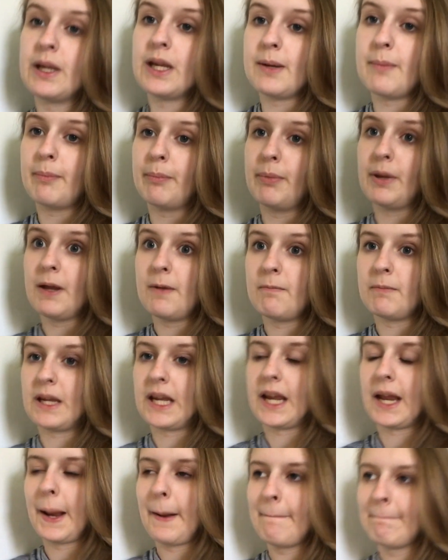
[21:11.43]
he bit
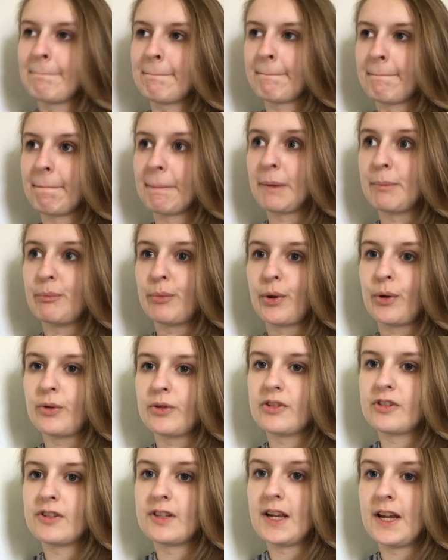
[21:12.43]
me and
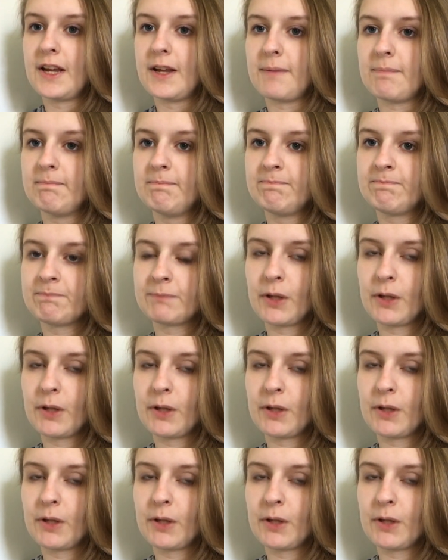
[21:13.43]
broke skin